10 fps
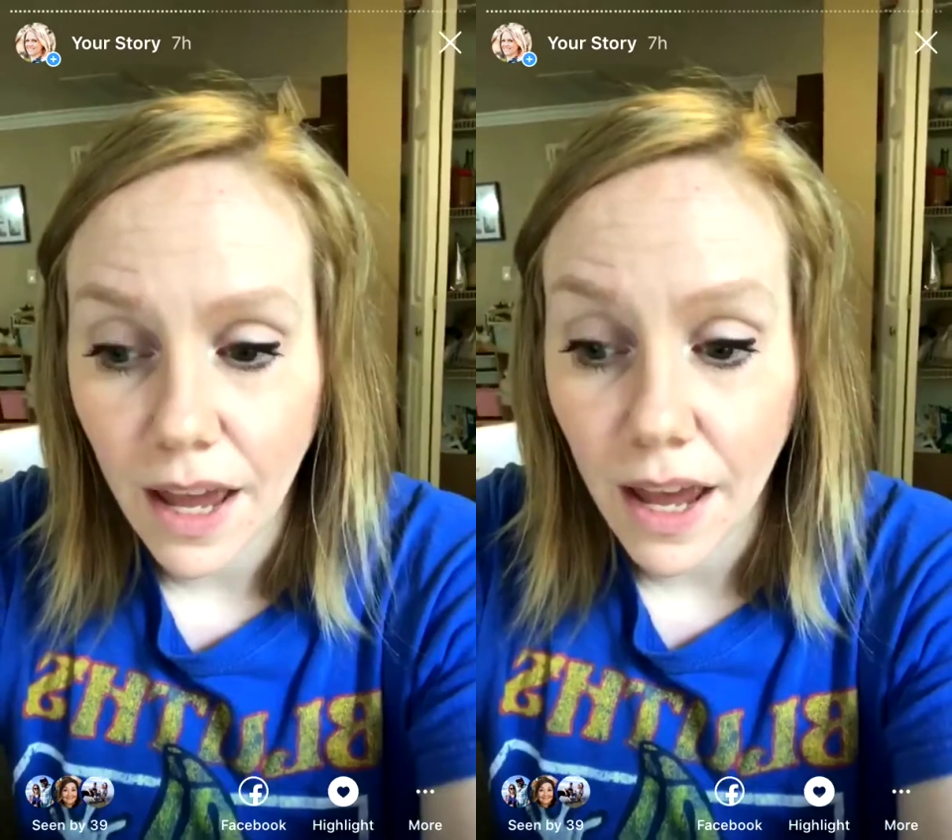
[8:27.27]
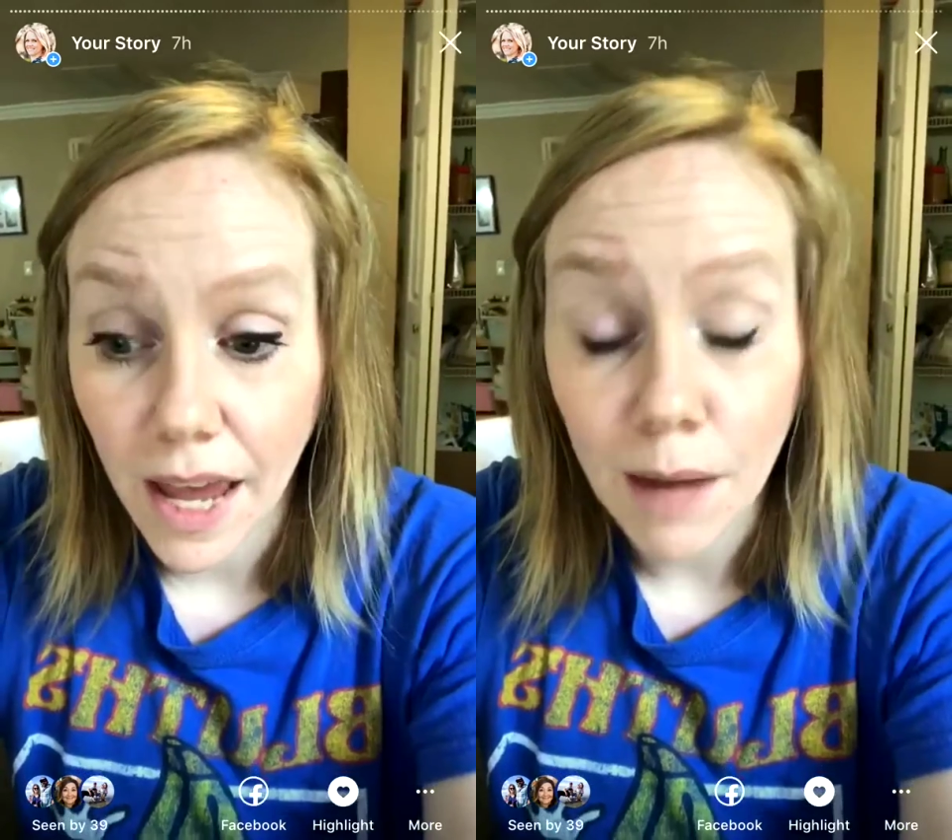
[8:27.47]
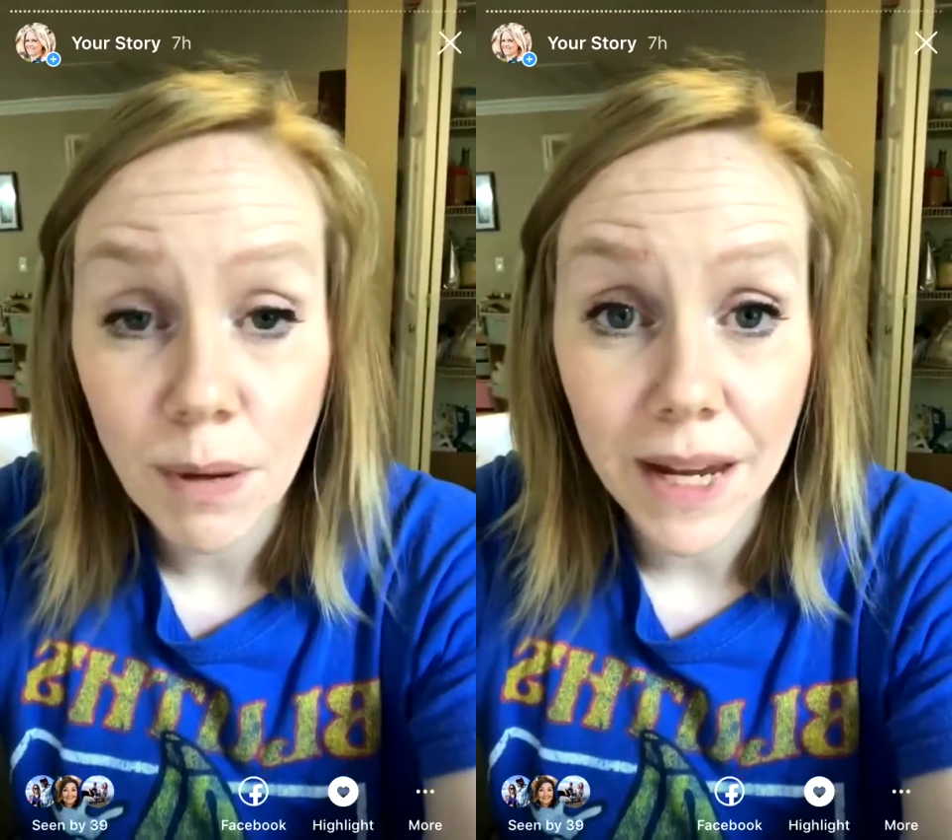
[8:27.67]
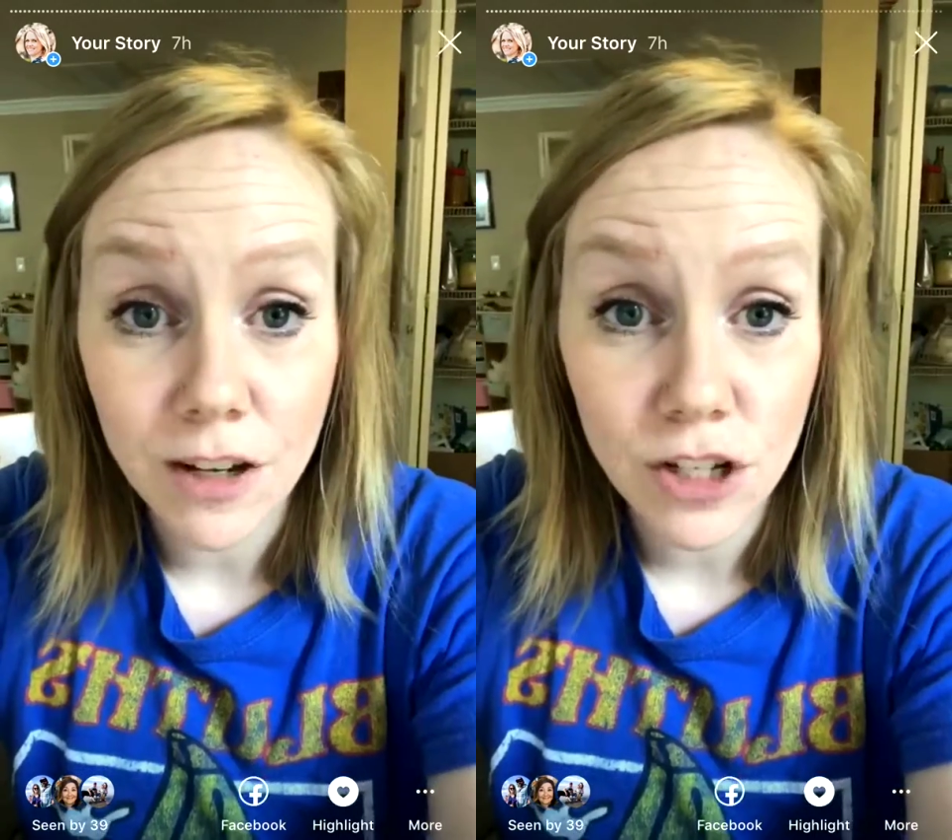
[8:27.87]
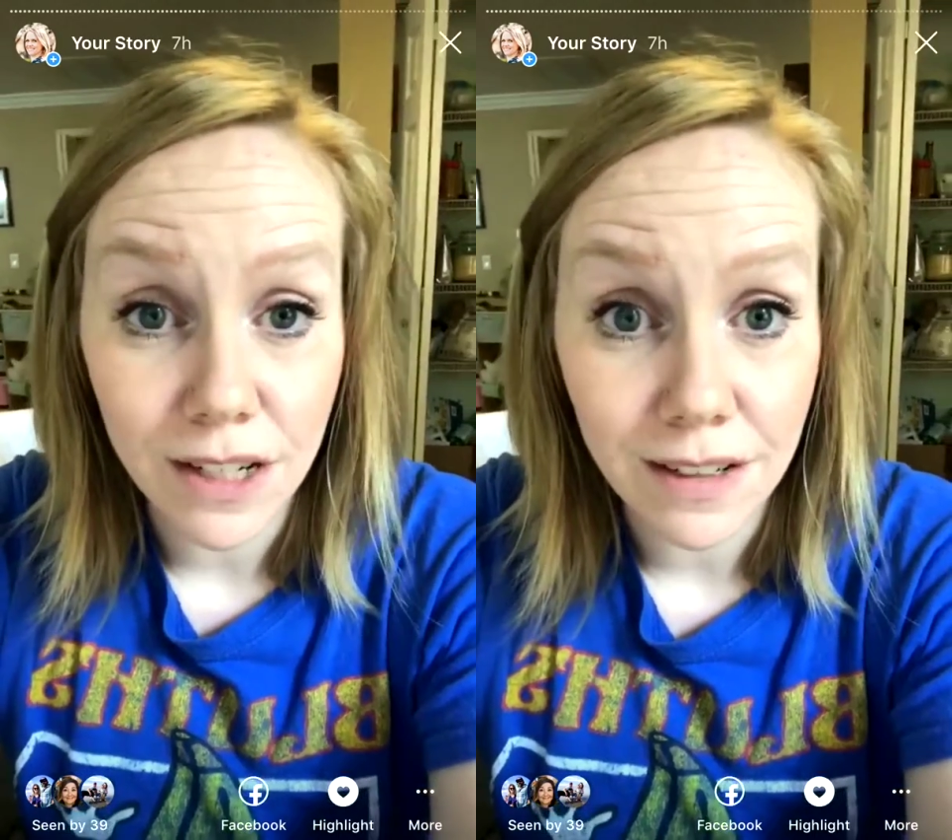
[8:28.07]
a
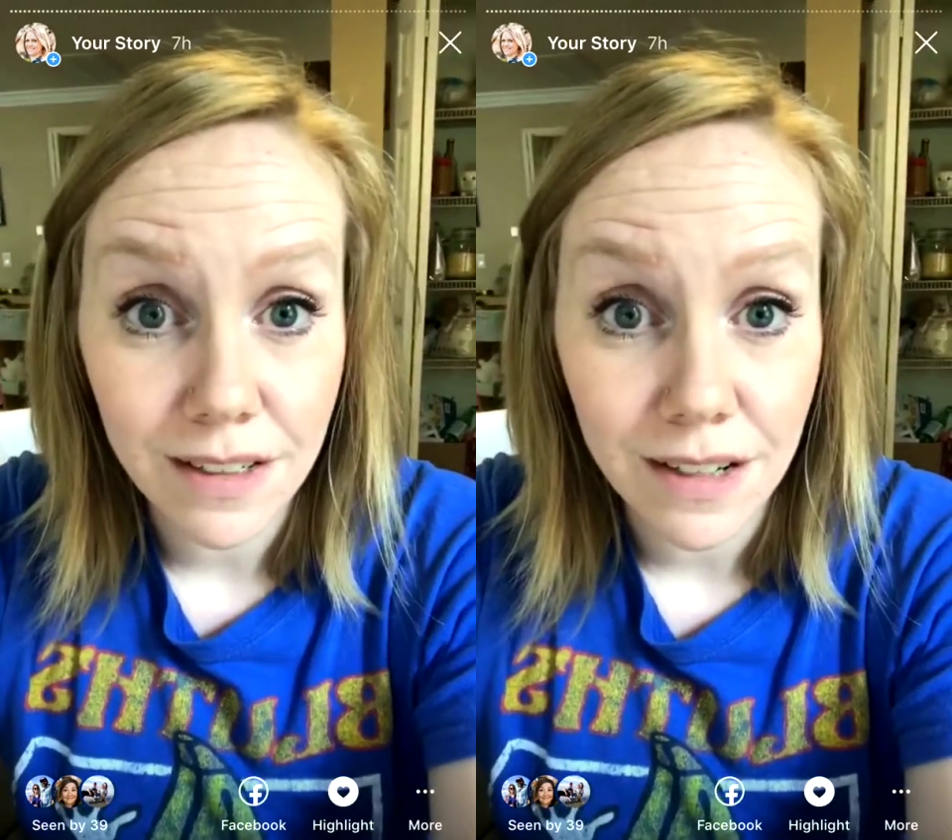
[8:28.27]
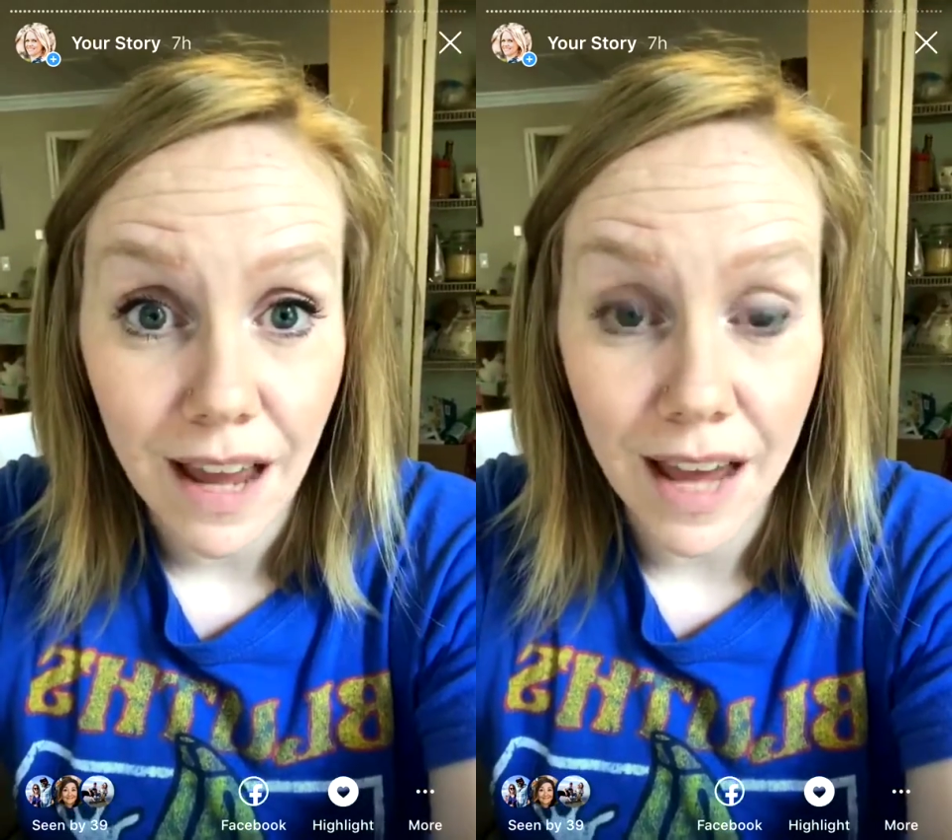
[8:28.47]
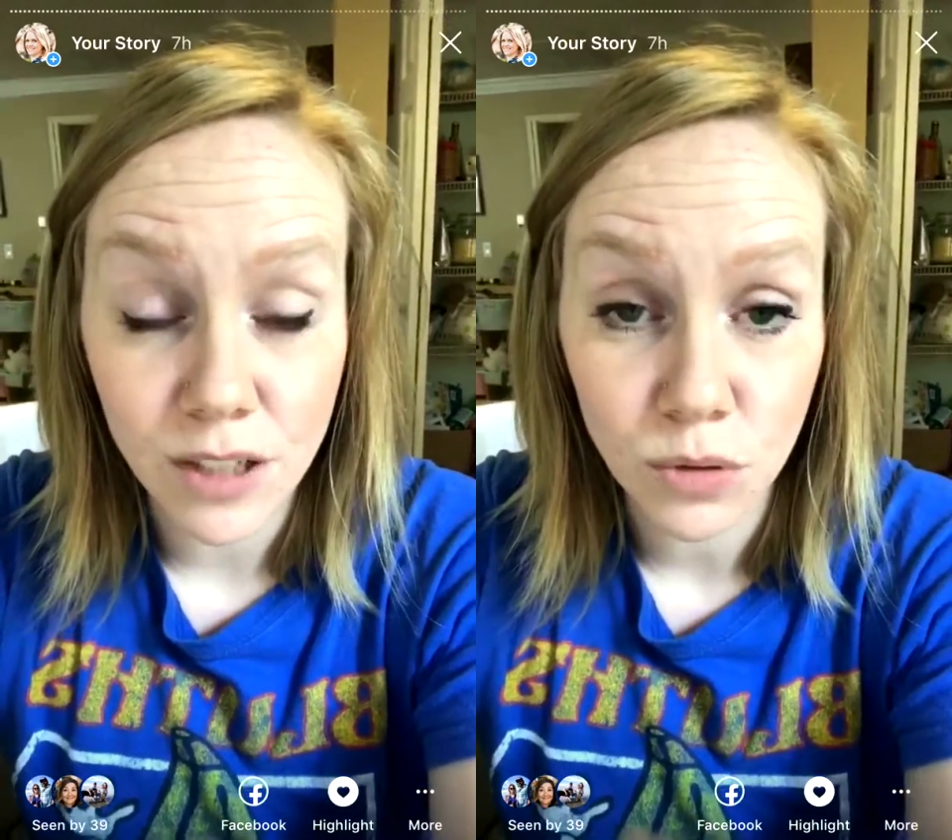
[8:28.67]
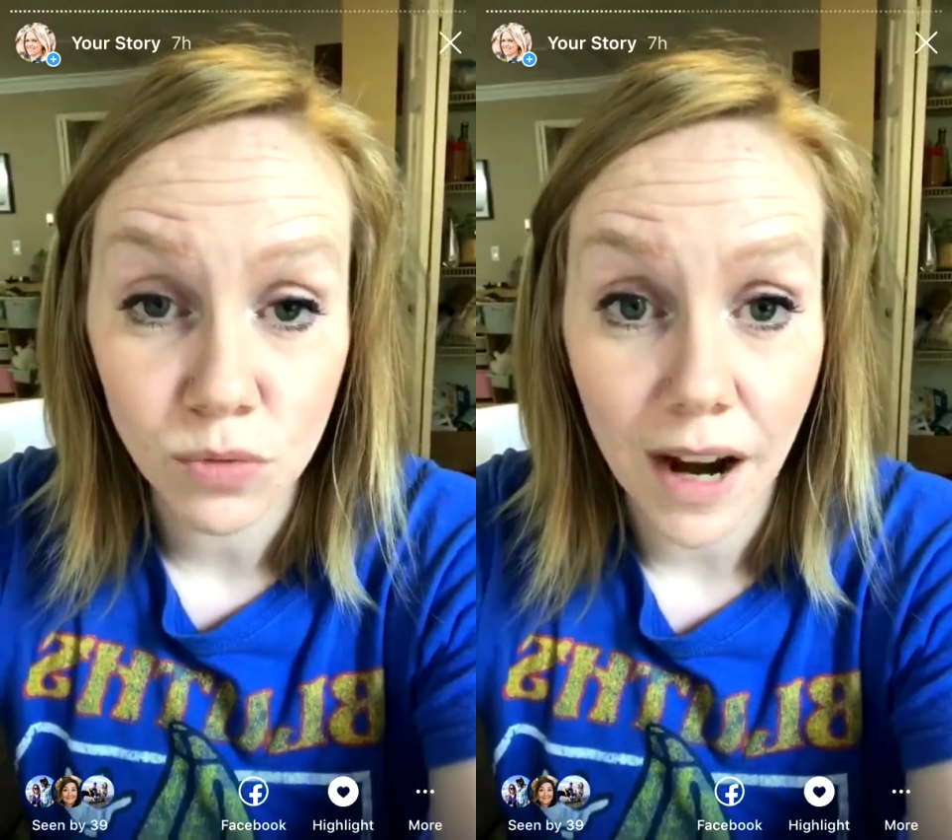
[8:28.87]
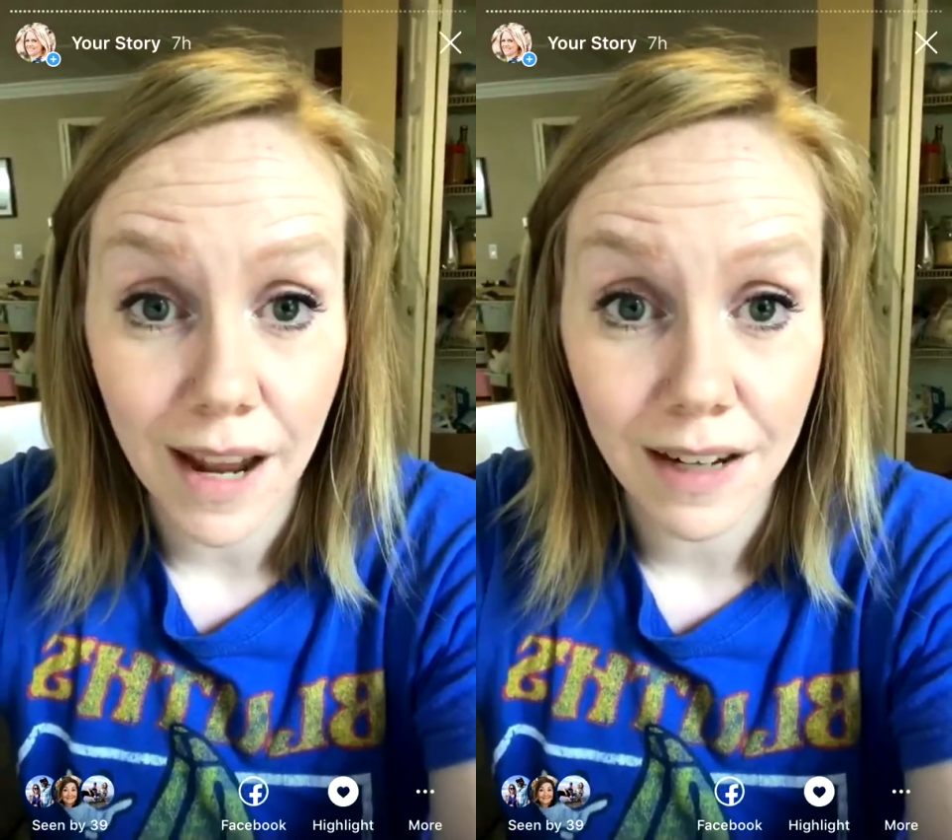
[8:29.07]
patient has a
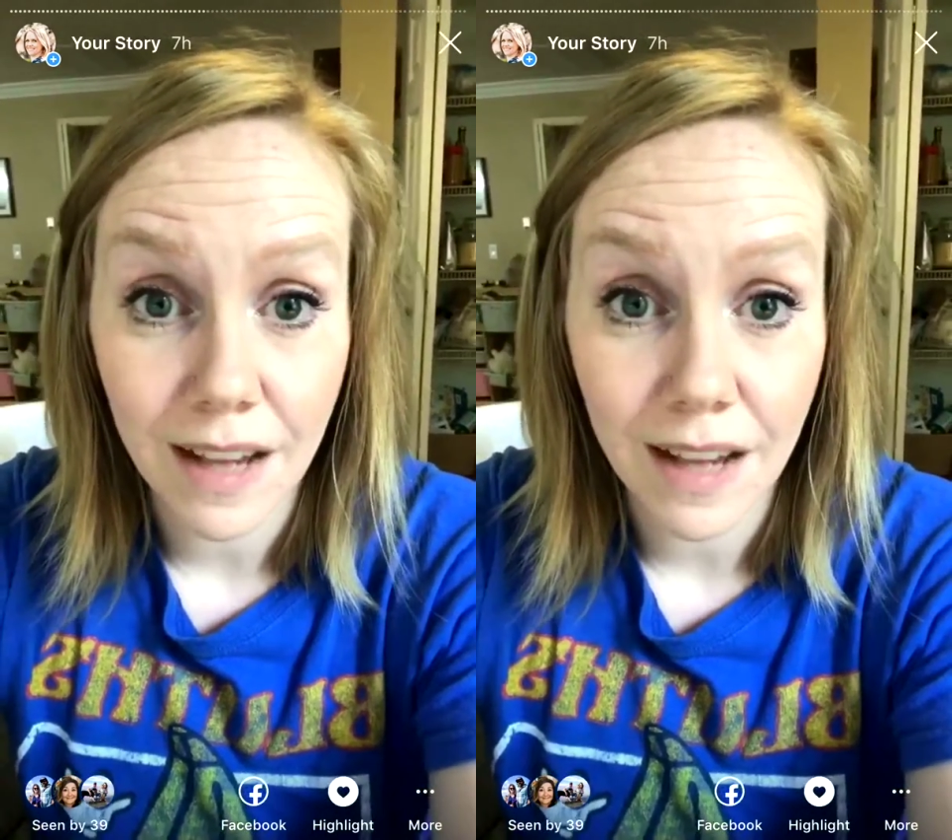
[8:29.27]
right